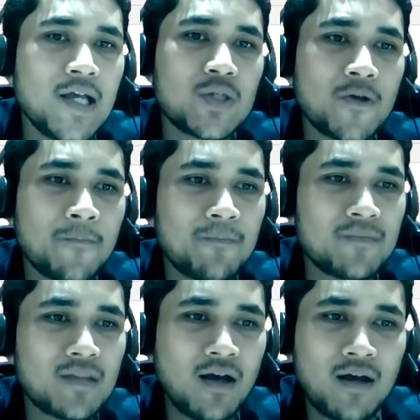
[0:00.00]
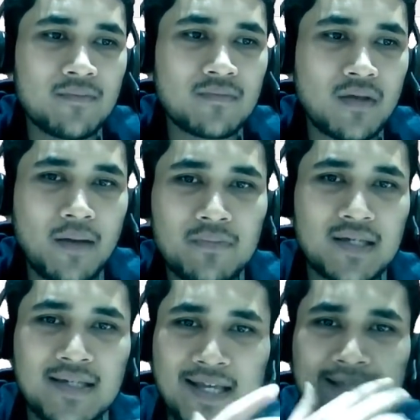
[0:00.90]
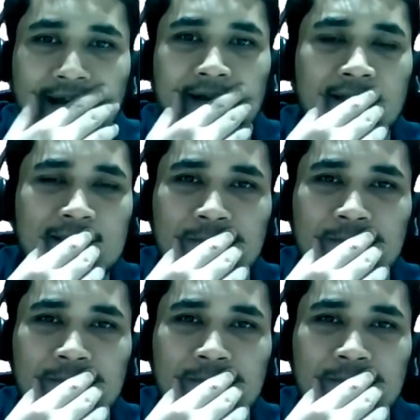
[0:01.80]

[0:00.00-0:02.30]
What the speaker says: So I'm just saying that